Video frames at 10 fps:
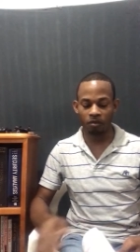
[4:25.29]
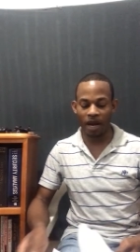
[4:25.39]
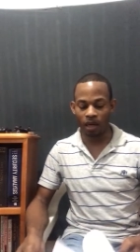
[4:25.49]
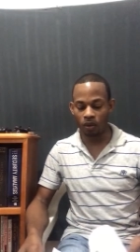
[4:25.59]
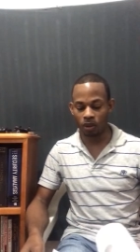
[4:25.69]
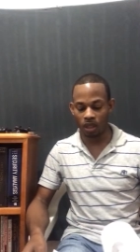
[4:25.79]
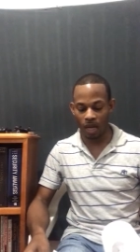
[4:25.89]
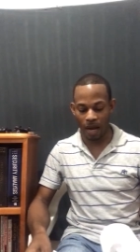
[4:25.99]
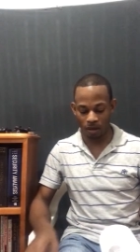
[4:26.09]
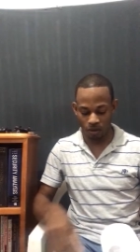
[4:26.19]
by looking
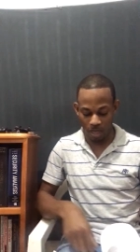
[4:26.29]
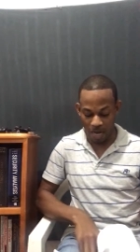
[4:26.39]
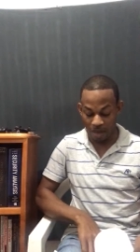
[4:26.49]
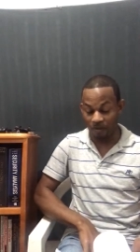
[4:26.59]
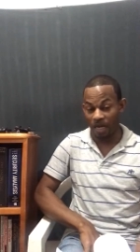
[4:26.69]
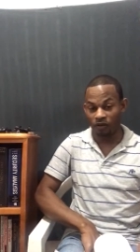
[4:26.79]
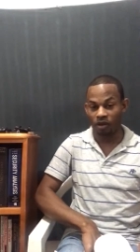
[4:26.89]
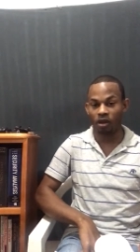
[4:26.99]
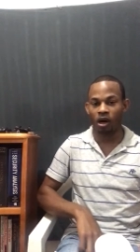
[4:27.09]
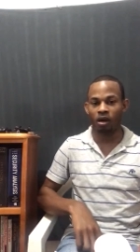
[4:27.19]
and I've actually
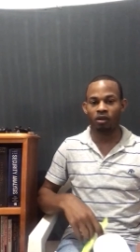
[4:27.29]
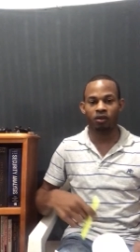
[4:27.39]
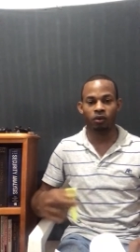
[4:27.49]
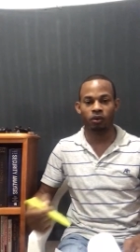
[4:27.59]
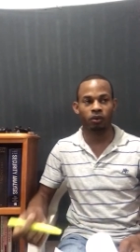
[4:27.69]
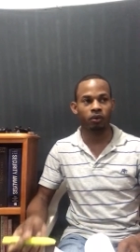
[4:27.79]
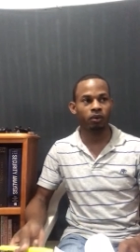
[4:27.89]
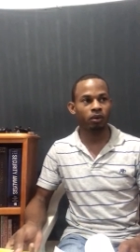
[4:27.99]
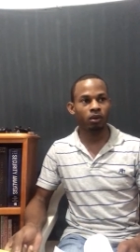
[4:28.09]
gone through